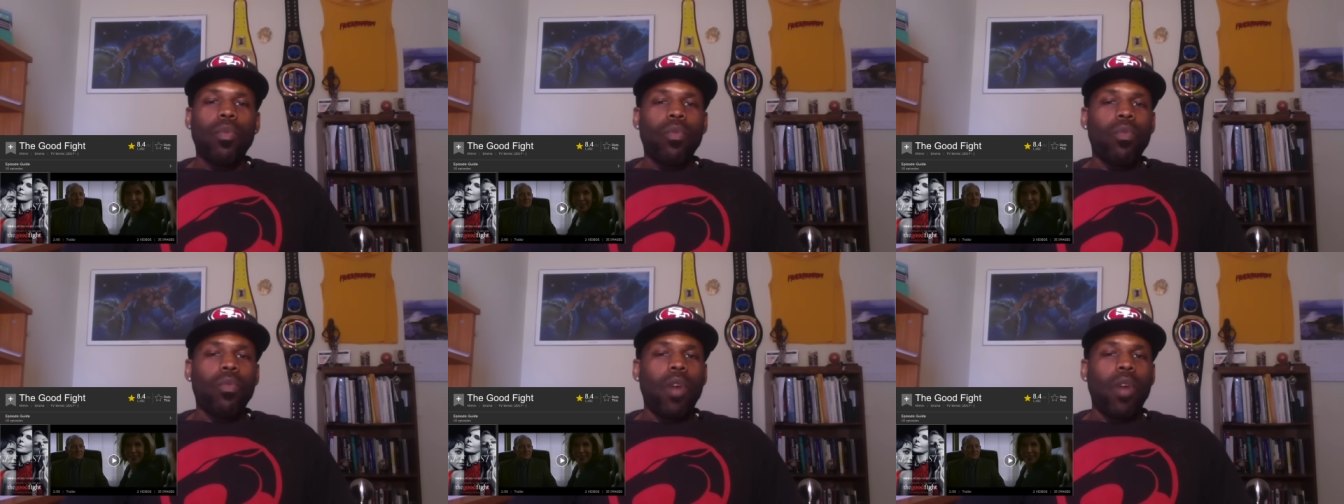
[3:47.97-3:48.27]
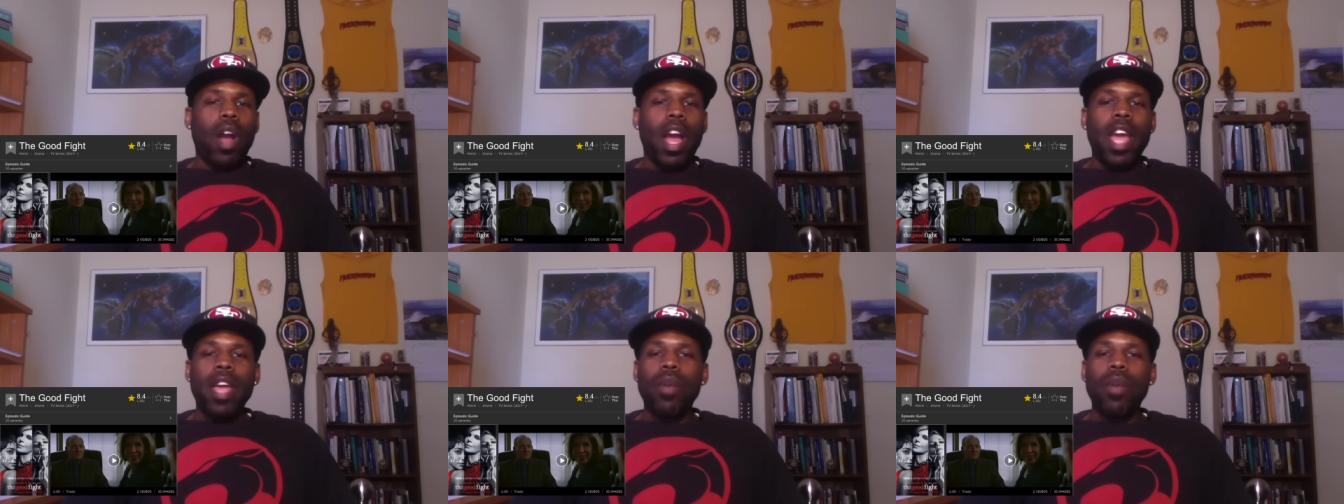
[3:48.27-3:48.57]

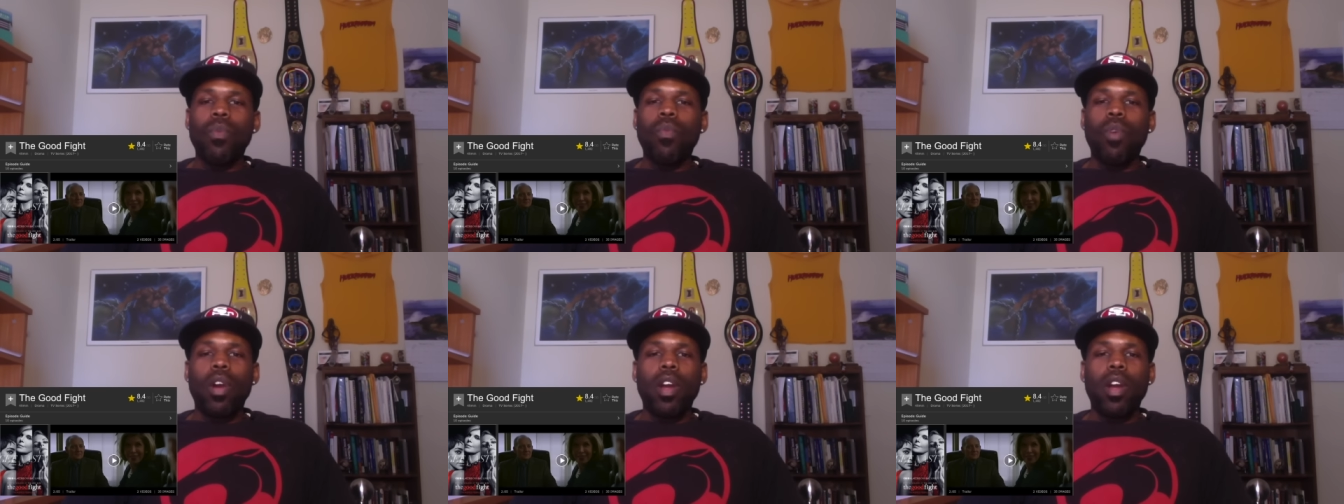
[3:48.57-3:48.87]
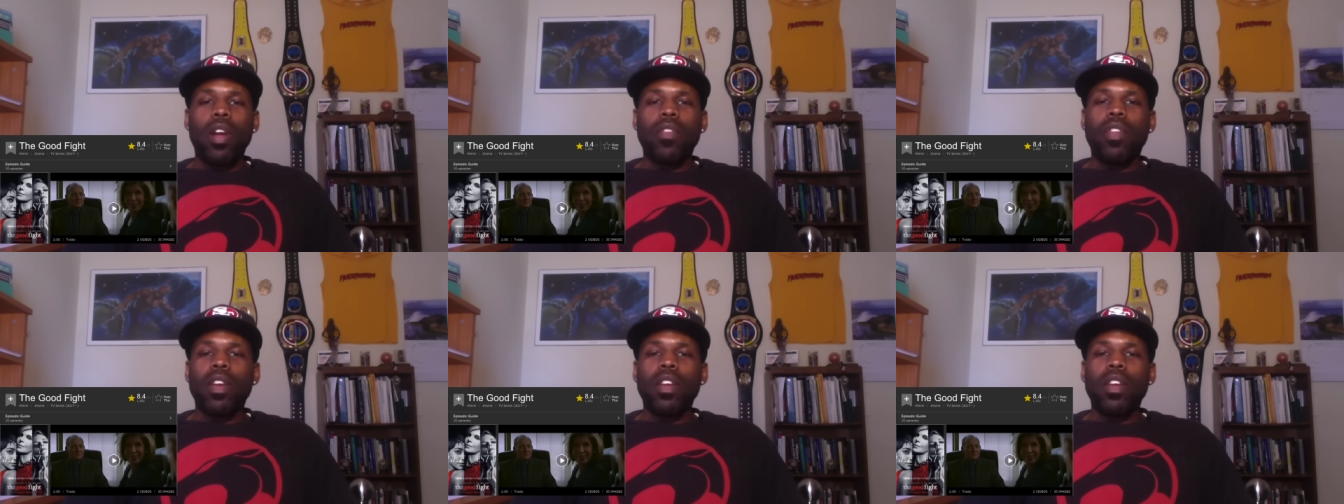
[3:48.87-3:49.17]
right
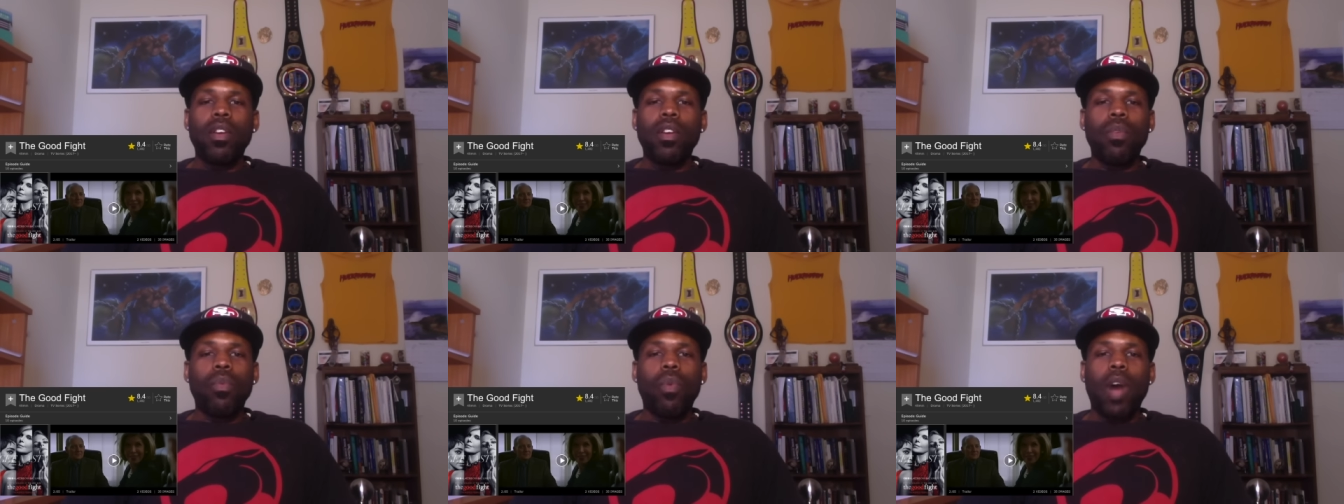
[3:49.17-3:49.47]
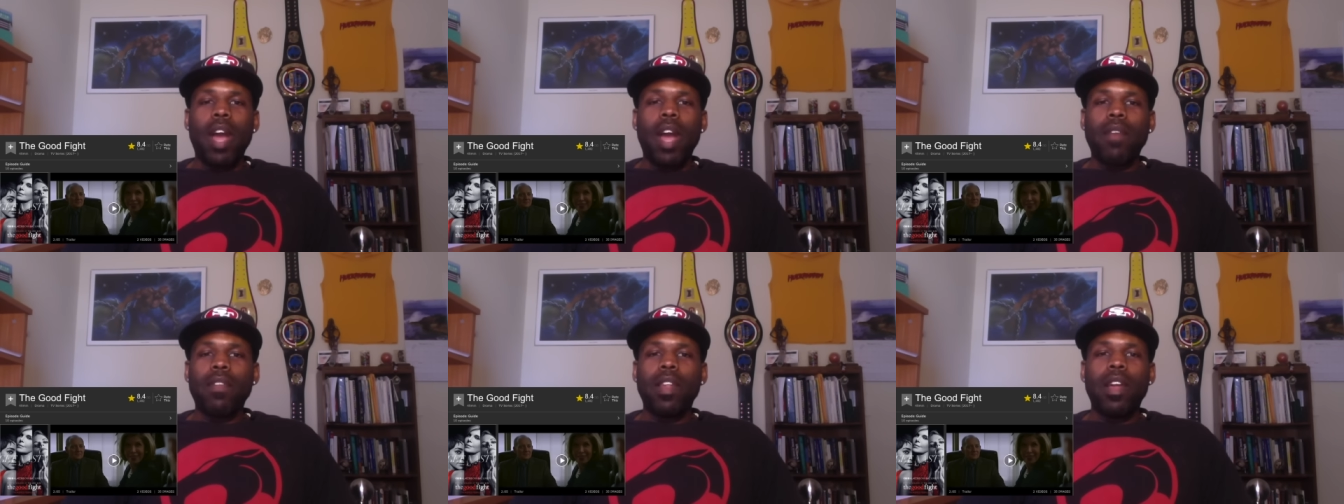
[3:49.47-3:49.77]
where The Good
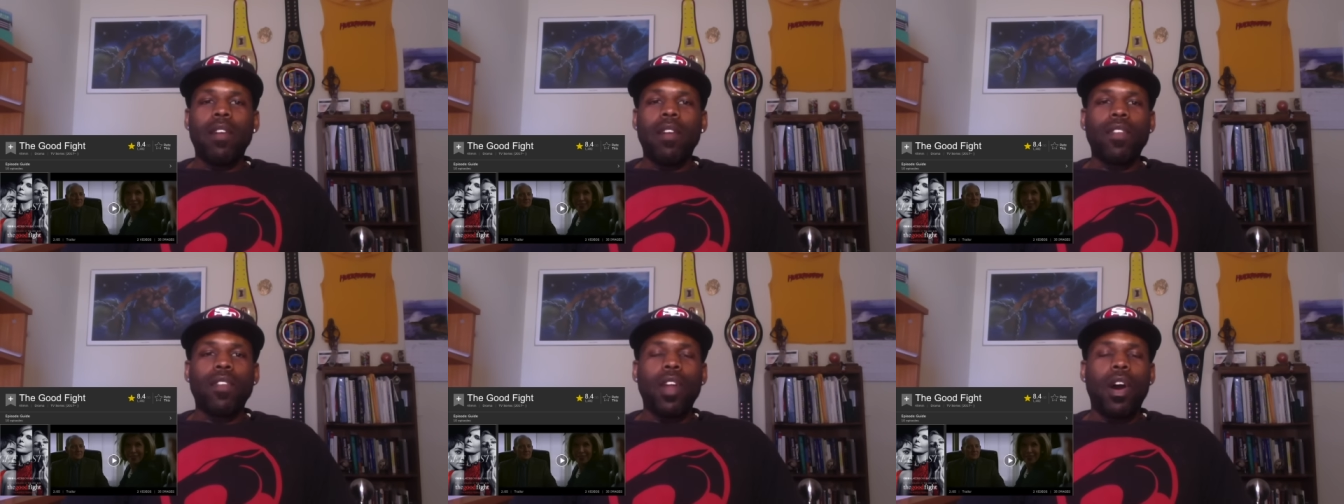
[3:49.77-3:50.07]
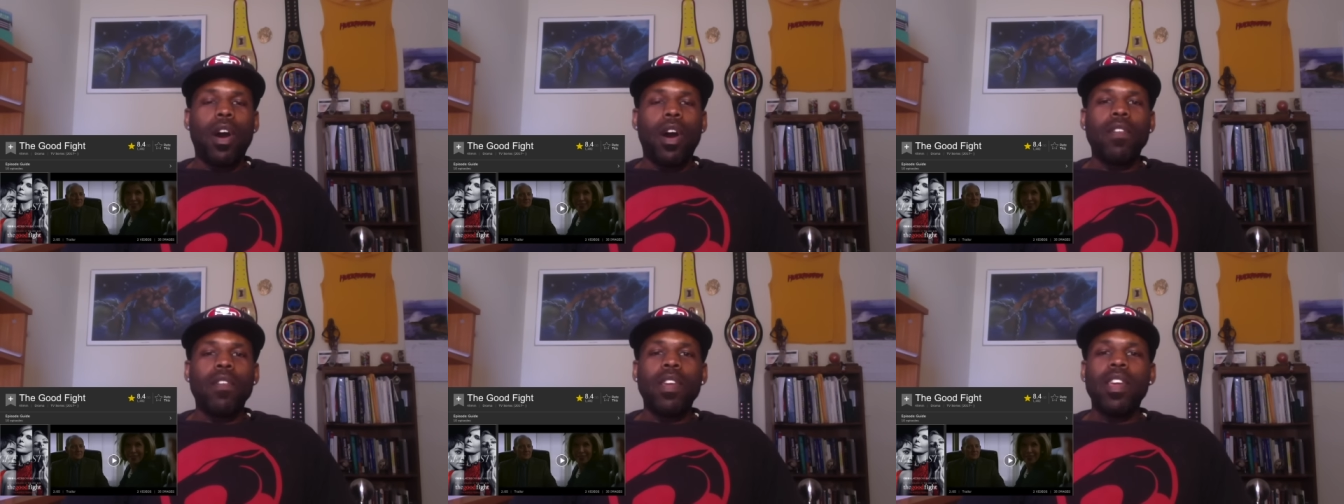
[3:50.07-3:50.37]
Wife left
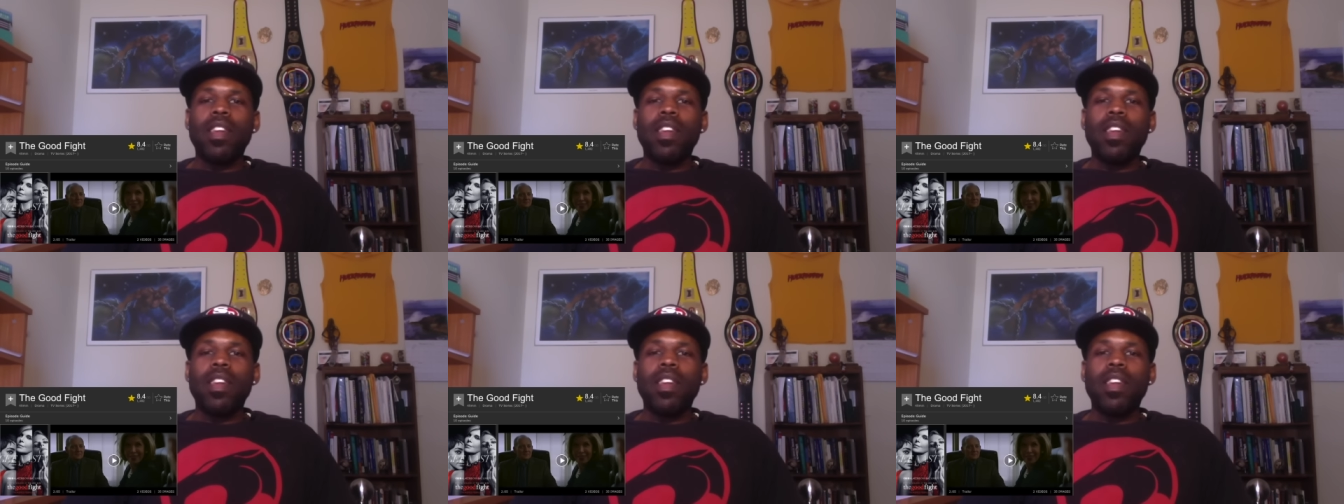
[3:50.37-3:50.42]
off.